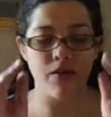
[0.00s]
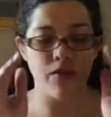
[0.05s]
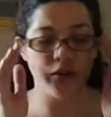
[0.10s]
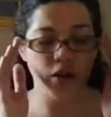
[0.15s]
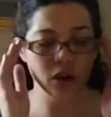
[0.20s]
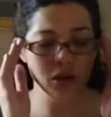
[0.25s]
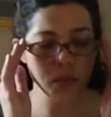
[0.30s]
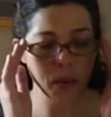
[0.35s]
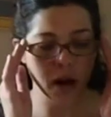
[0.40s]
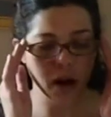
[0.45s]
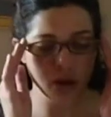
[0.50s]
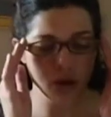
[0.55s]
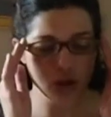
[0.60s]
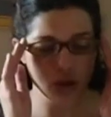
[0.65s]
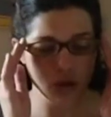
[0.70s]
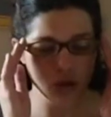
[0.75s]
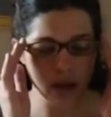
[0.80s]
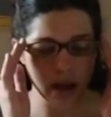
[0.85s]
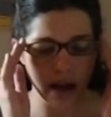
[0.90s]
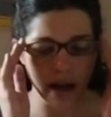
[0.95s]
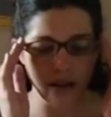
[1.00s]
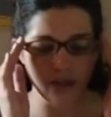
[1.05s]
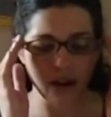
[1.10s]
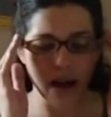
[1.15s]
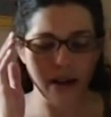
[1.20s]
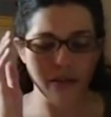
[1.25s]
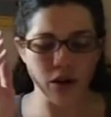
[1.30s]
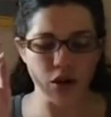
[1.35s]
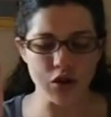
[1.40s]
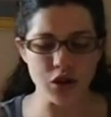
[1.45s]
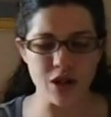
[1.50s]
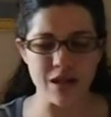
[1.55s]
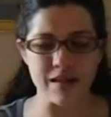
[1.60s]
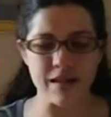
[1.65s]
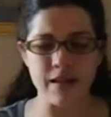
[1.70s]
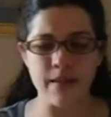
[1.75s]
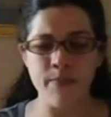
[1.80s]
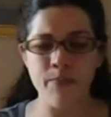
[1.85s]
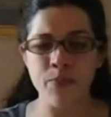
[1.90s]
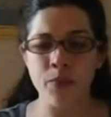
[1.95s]
First pair of shoes I have ever
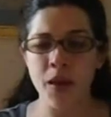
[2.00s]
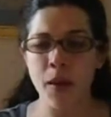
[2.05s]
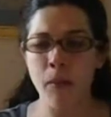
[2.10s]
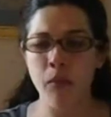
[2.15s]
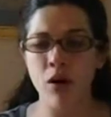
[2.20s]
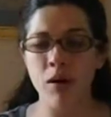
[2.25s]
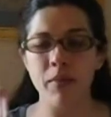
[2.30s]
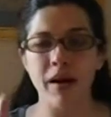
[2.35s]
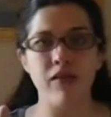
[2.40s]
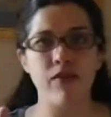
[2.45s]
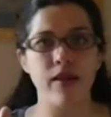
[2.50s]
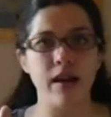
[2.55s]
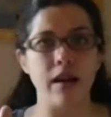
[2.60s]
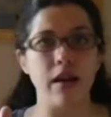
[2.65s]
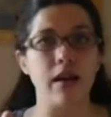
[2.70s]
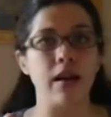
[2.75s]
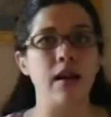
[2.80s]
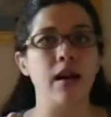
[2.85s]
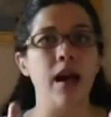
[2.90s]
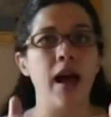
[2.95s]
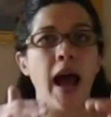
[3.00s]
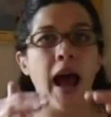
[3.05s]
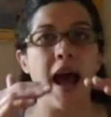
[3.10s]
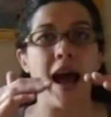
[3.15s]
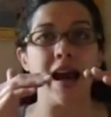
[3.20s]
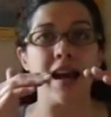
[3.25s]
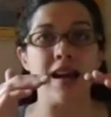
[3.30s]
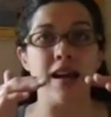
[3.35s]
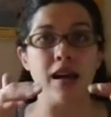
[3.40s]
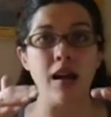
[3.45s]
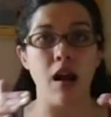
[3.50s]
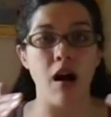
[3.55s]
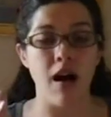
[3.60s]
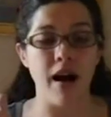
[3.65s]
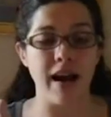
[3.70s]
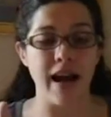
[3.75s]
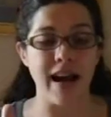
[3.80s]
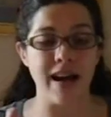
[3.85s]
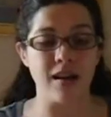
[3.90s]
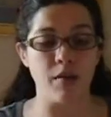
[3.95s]
just put my feet in and
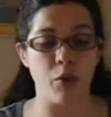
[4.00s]
not had